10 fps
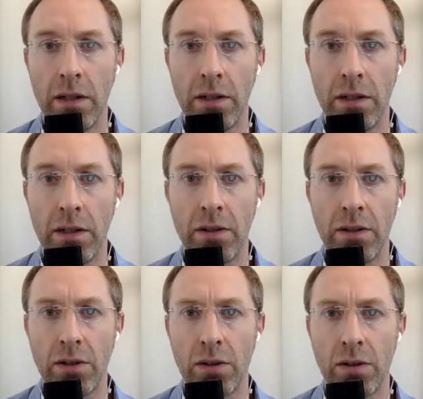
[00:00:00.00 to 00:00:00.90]
there's
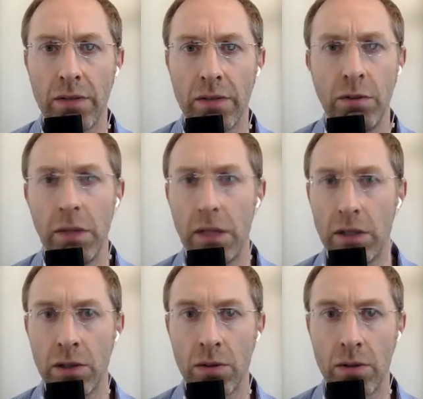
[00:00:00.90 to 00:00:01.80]
only a few minutes
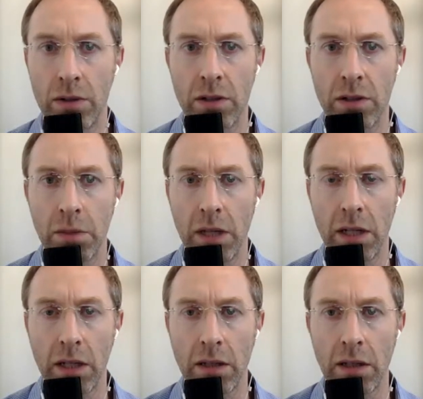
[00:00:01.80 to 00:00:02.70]
towards the
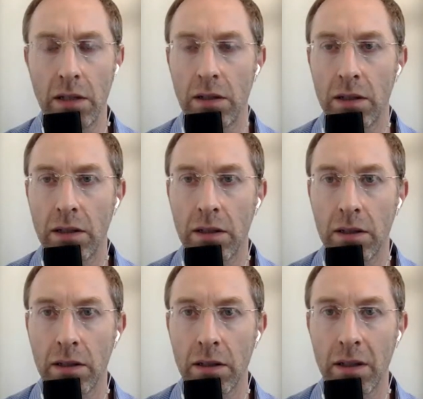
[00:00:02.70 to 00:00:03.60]
beginning that
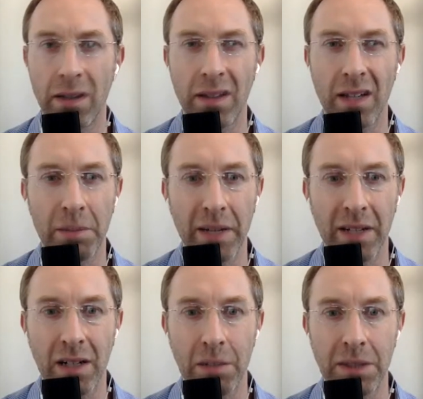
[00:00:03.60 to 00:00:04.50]
I think I might
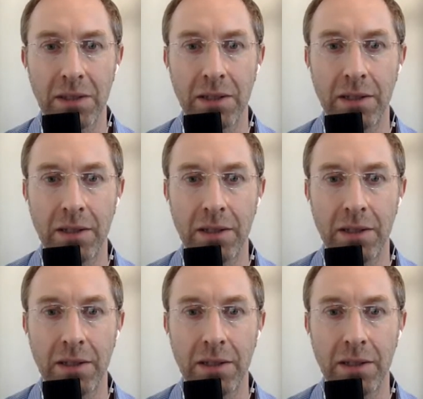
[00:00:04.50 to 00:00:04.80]
comment on.